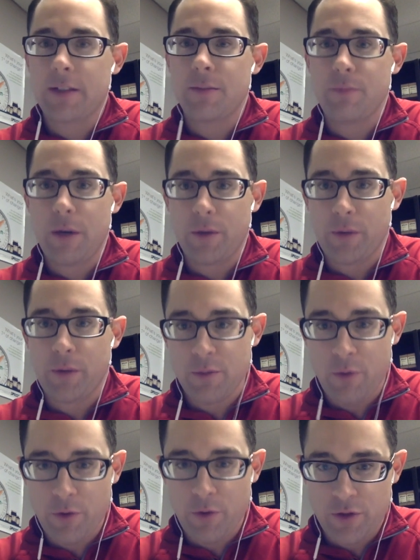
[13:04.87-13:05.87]
some better
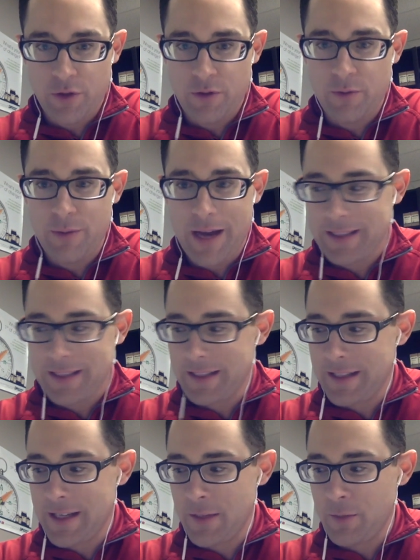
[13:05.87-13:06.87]
range of motion back
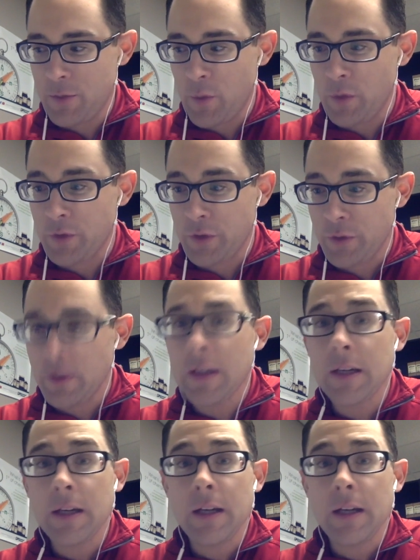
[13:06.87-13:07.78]
in the hip as well too.